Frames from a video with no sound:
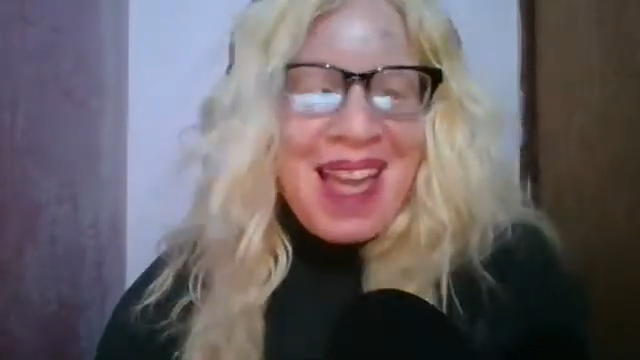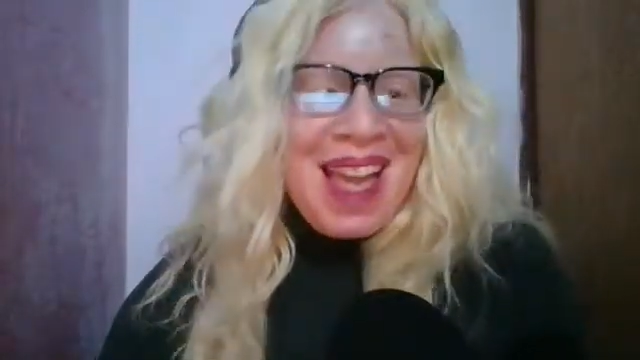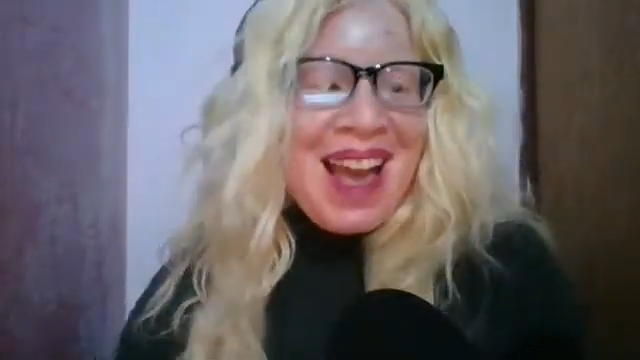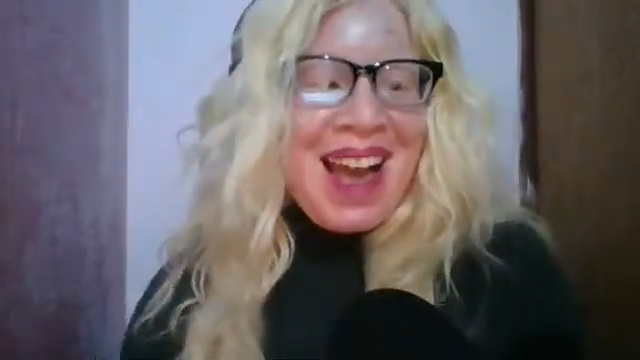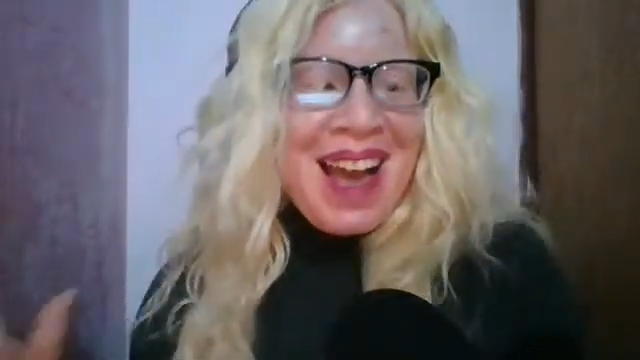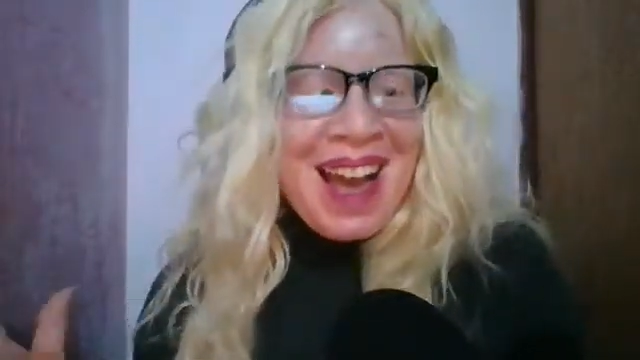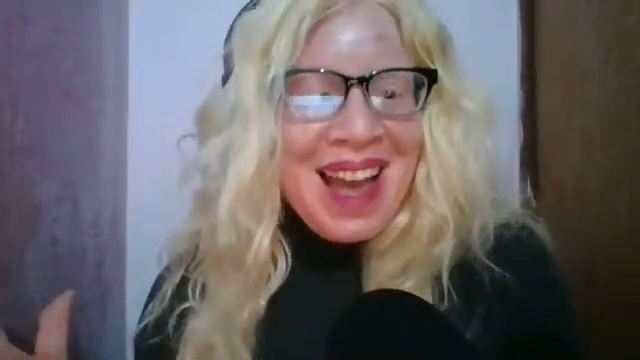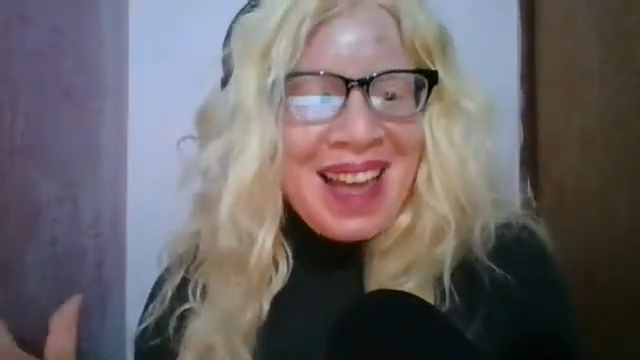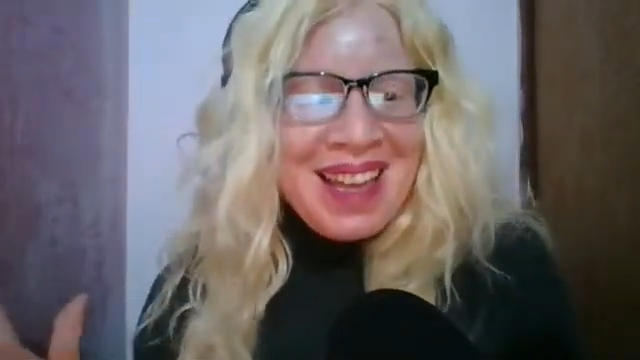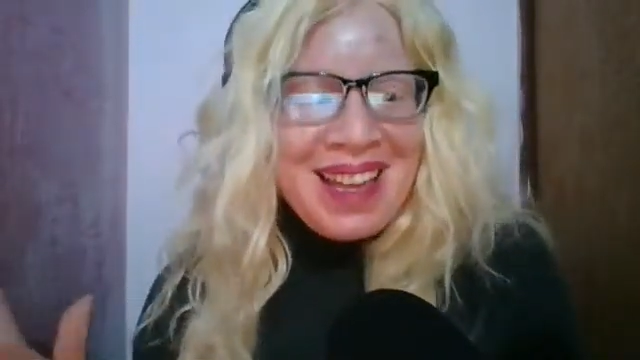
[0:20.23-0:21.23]

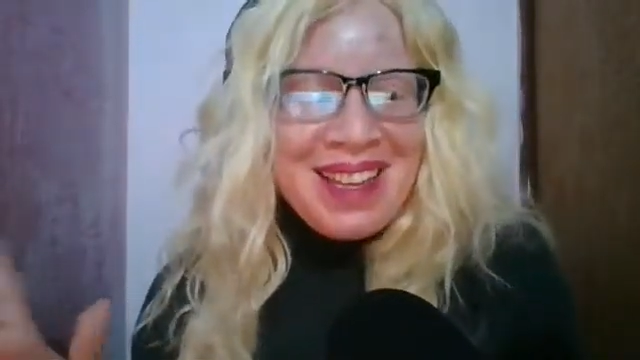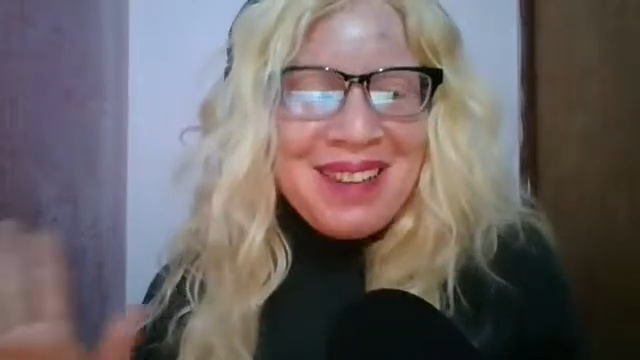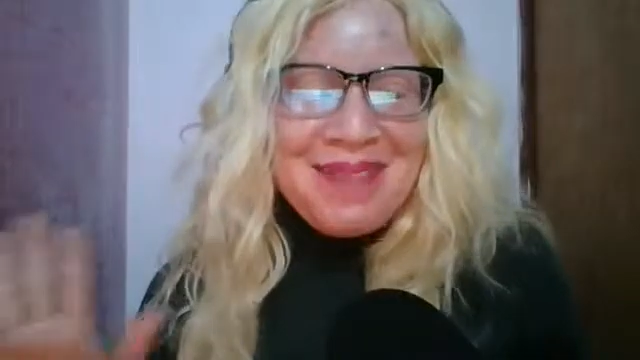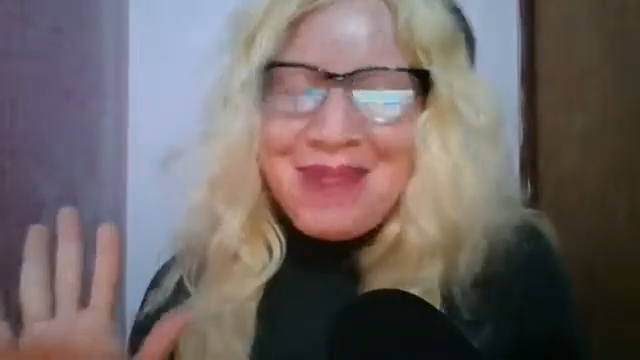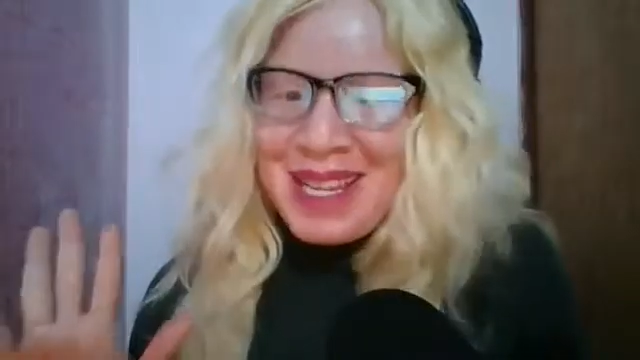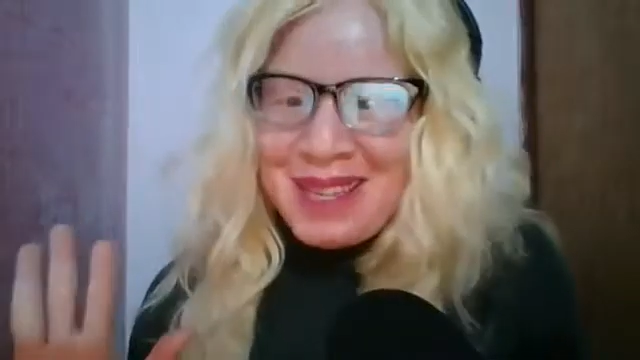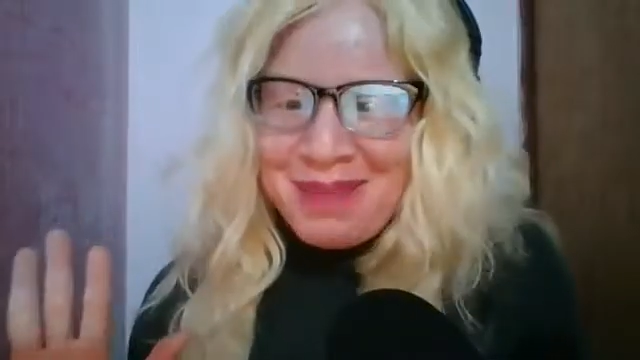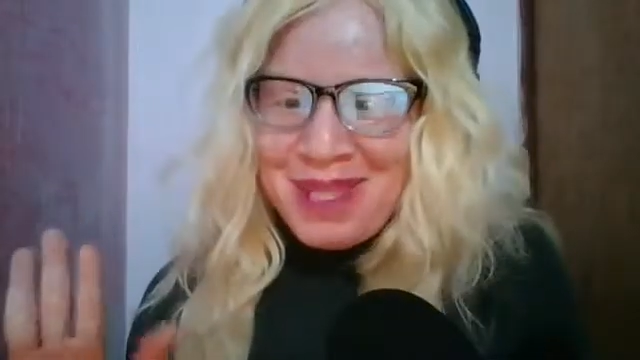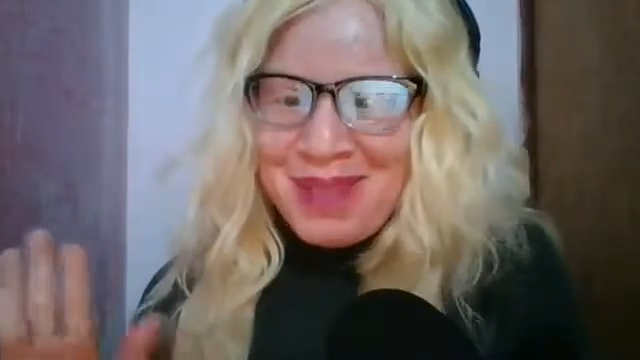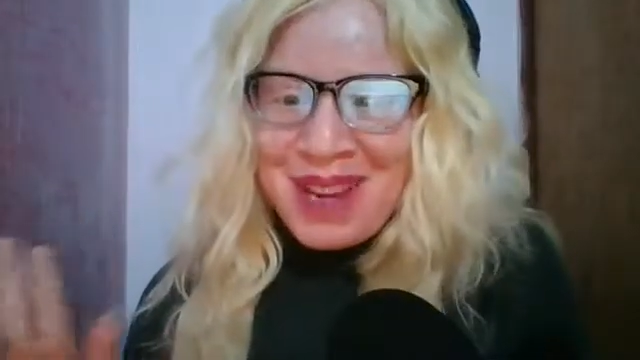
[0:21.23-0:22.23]
hi, my
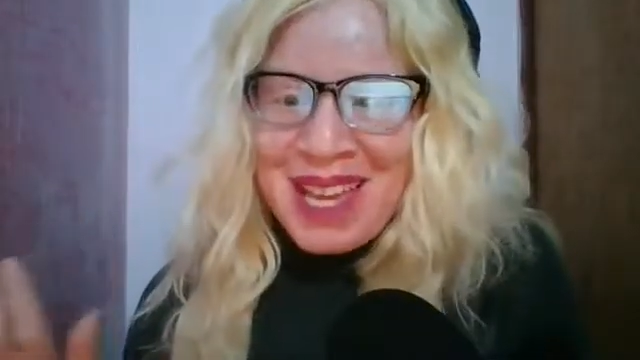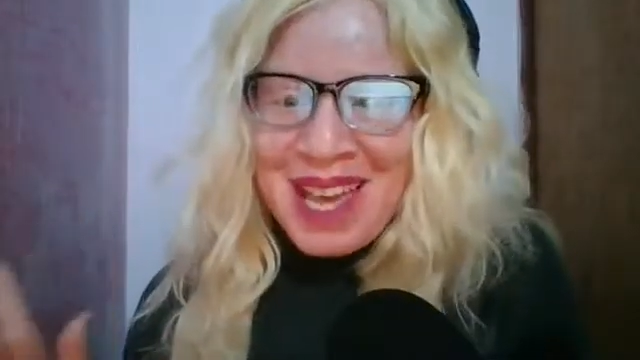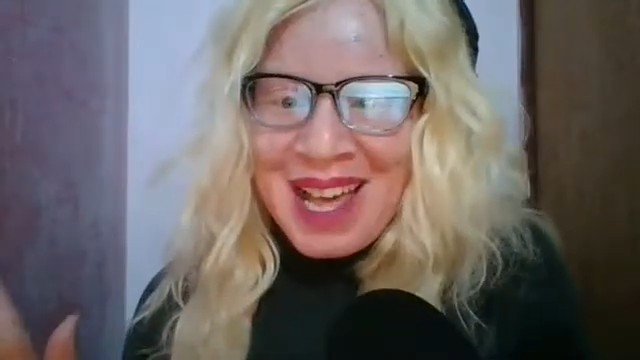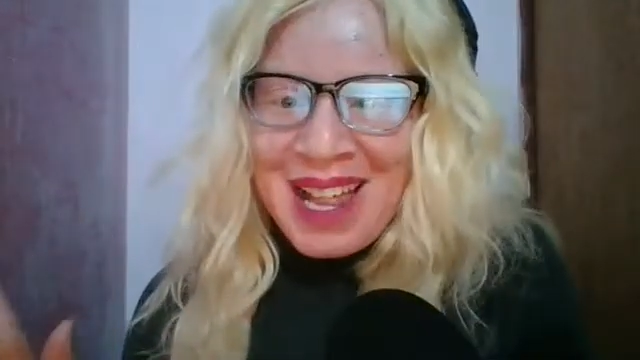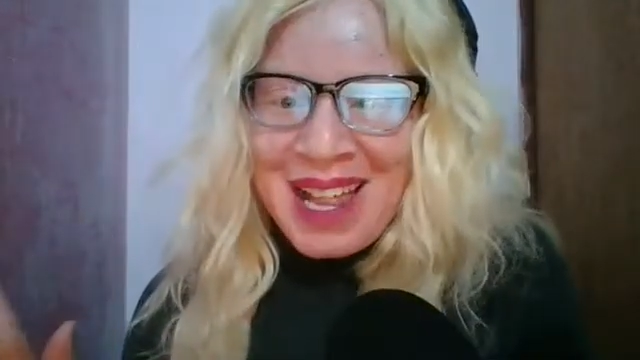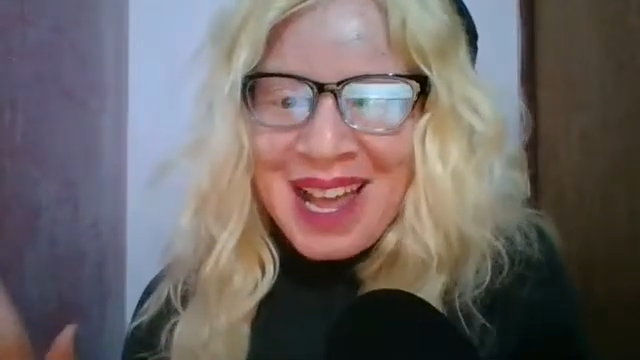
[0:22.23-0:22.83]
name is Raquel,